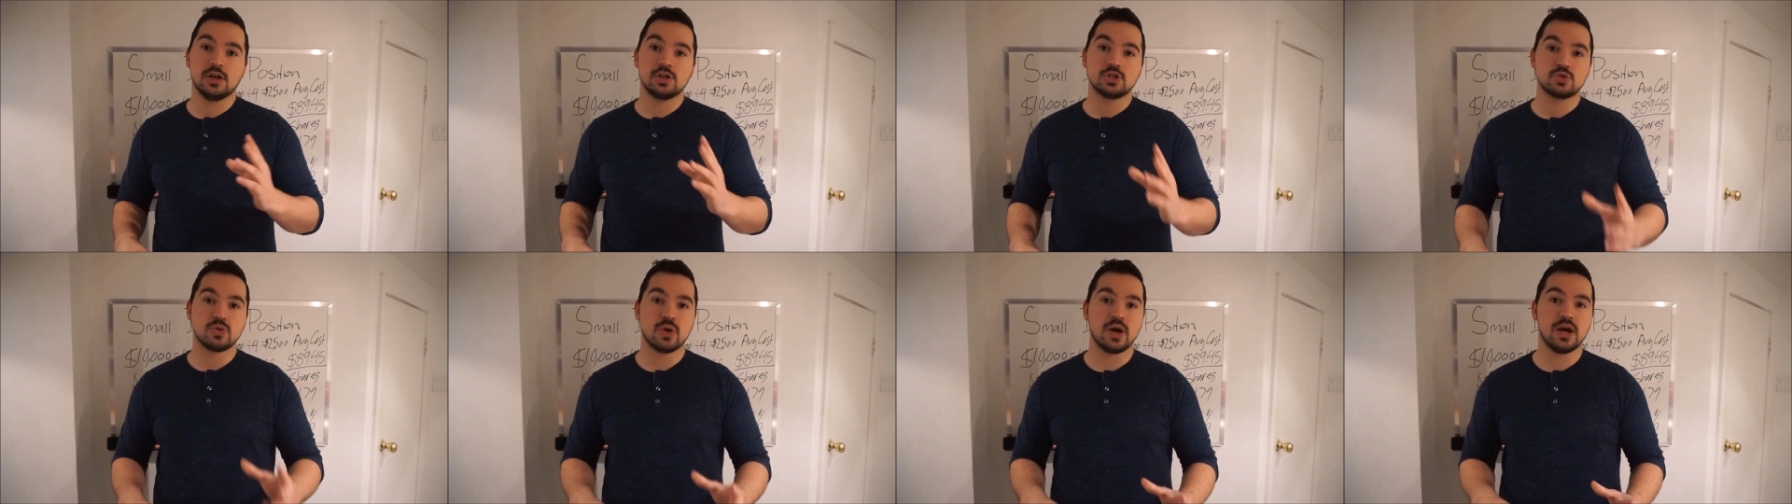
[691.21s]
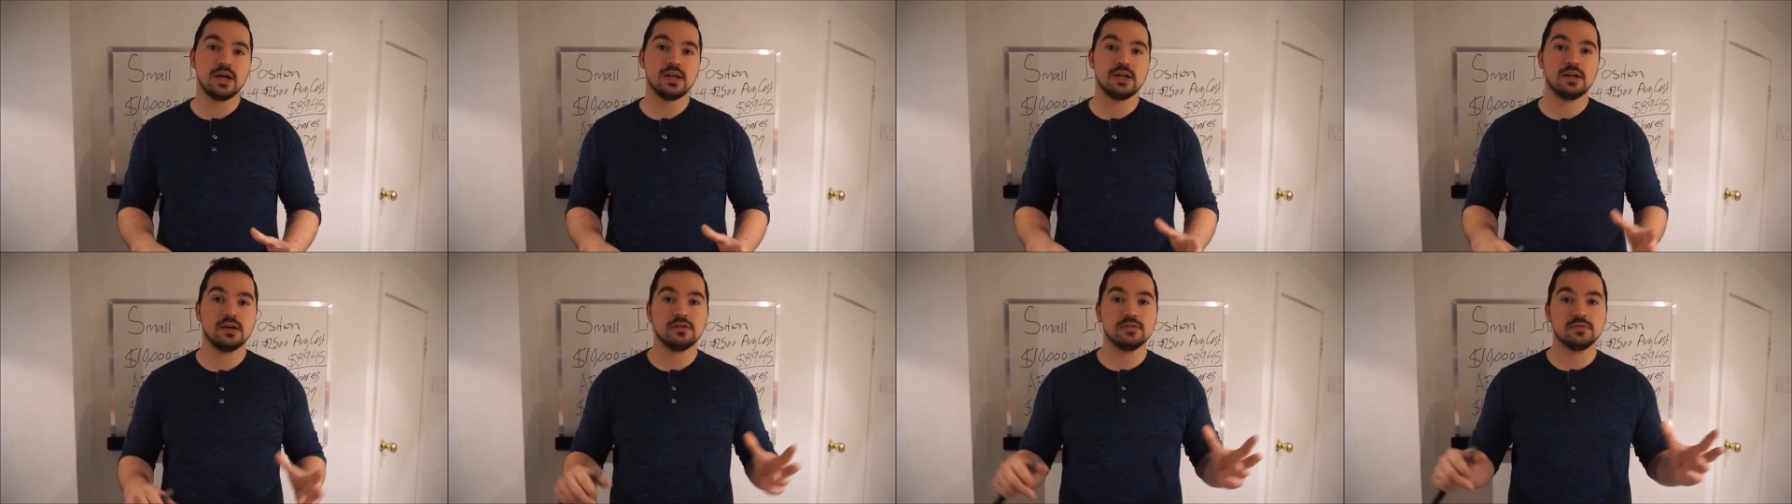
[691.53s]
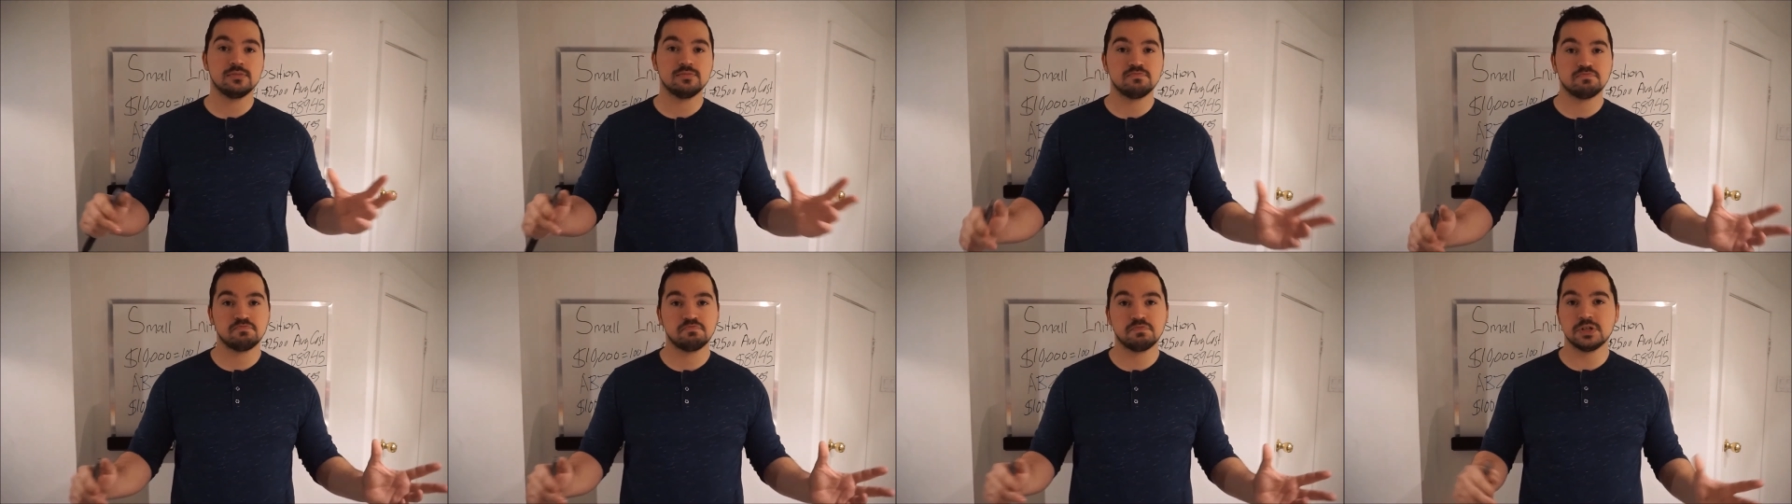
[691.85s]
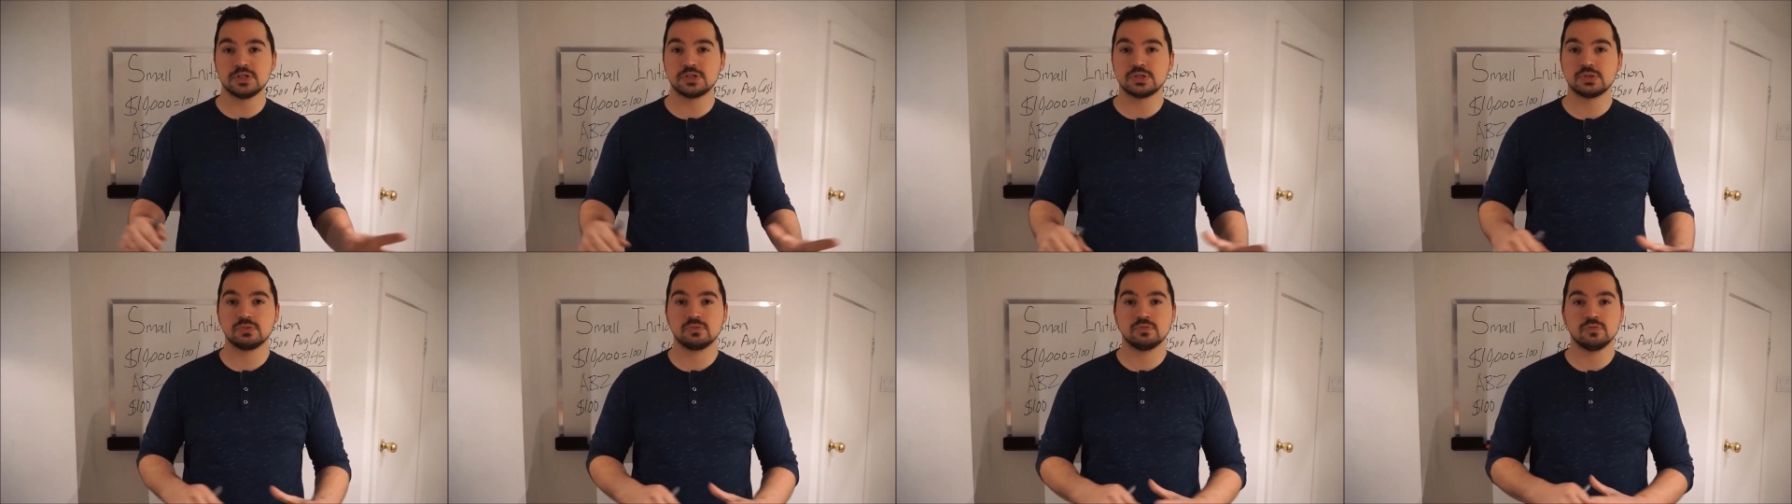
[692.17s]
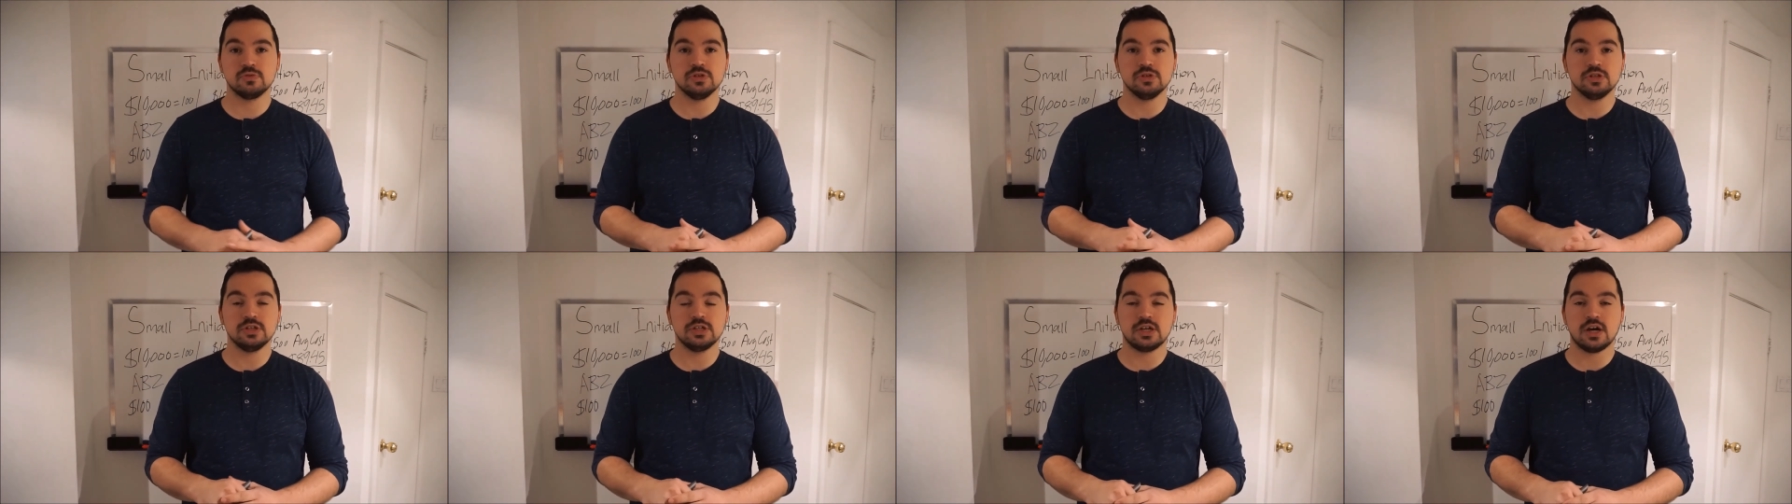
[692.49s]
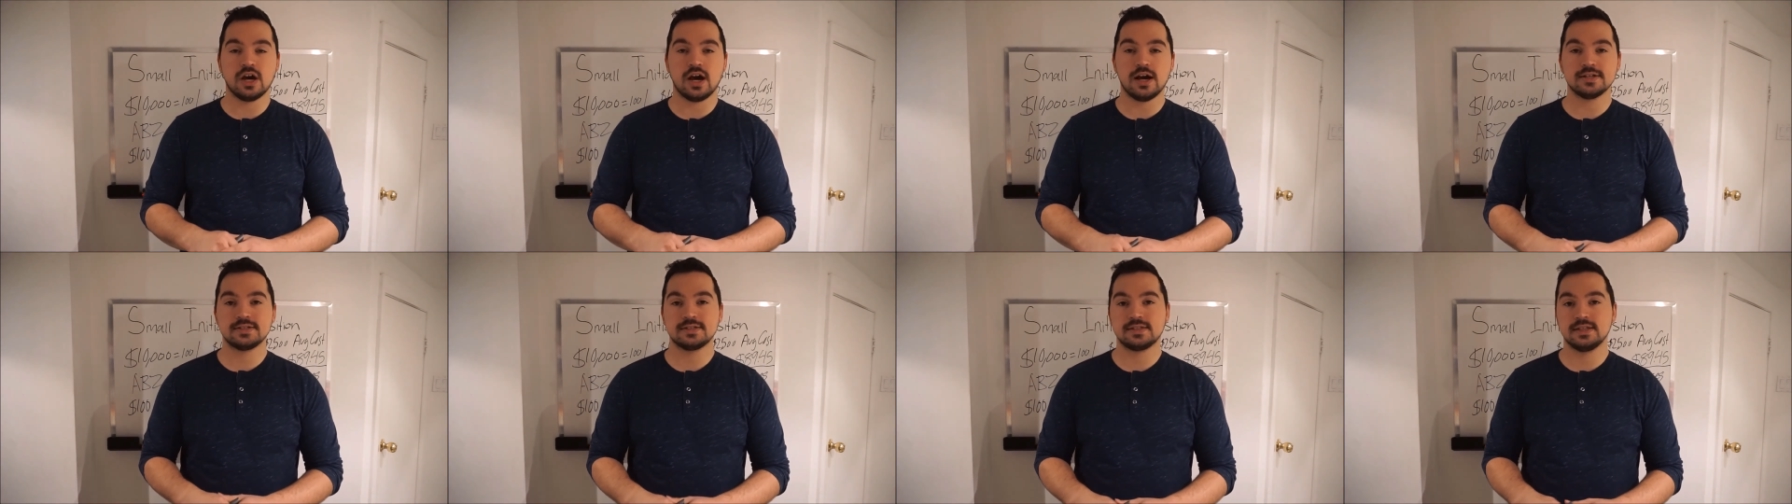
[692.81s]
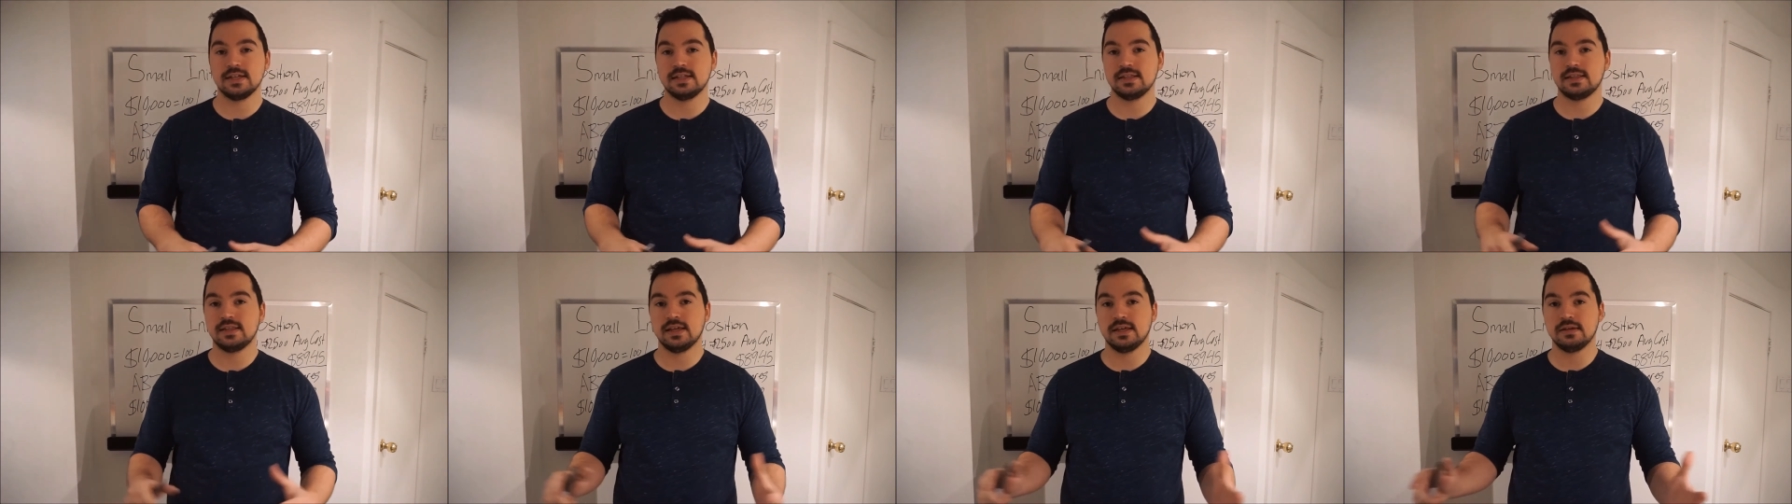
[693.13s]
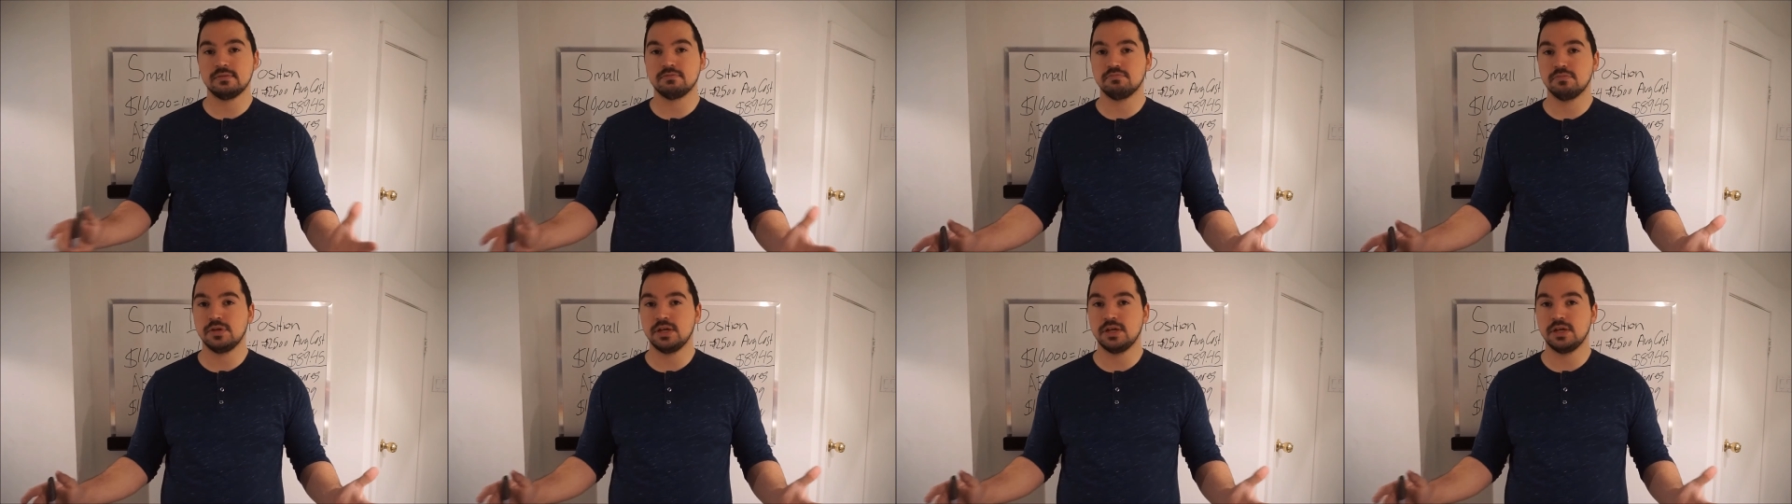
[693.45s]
Try it out. Doesn't really cost anything.